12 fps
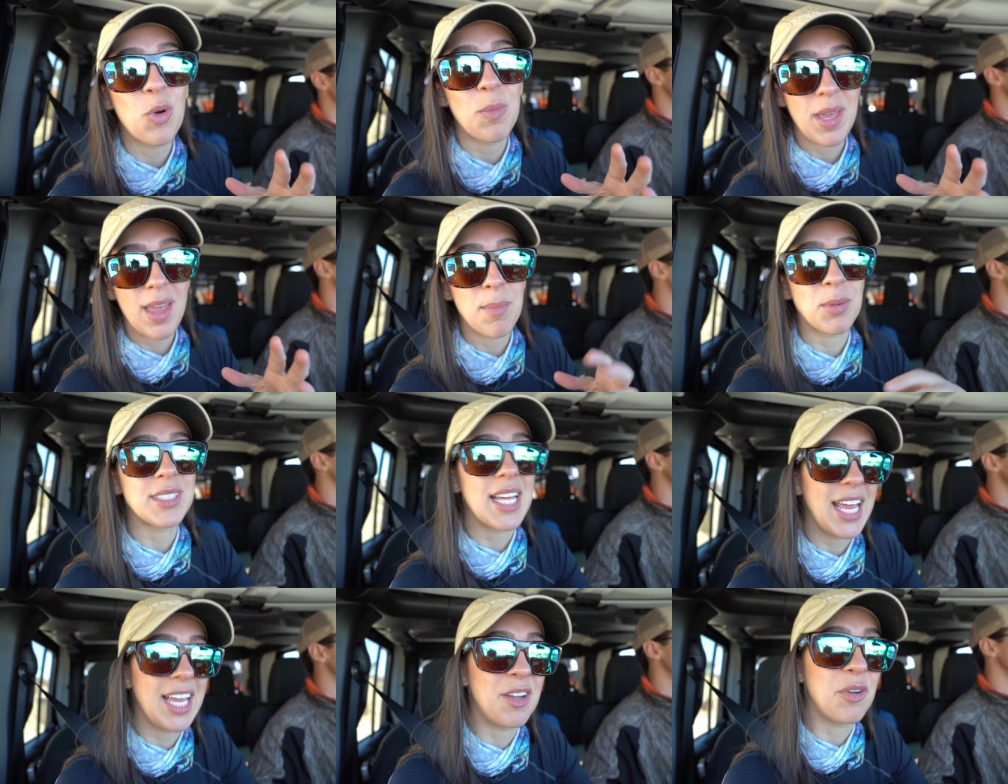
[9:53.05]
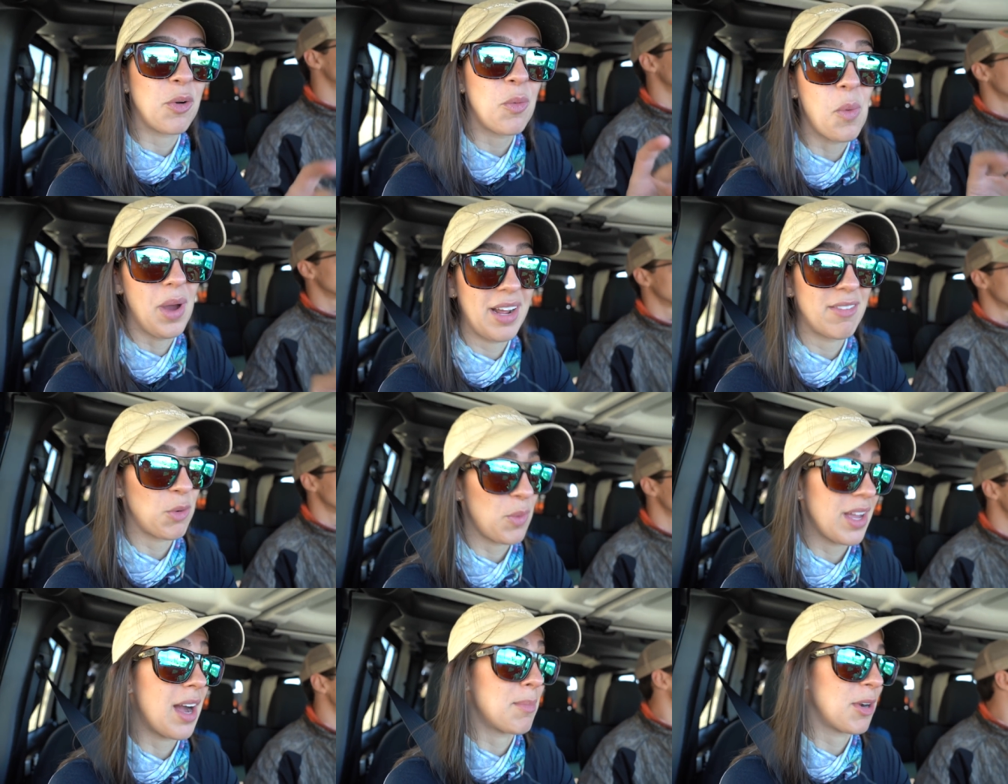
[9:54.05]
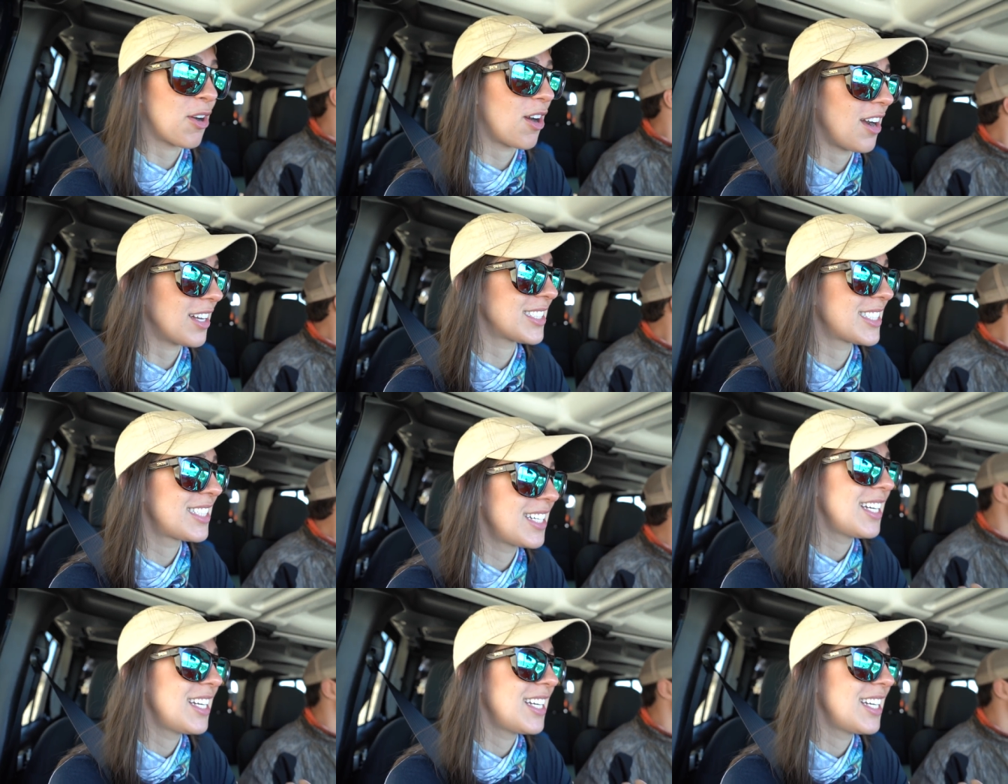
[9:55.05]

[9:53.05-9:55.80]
we'll be able to handle whatever we come across.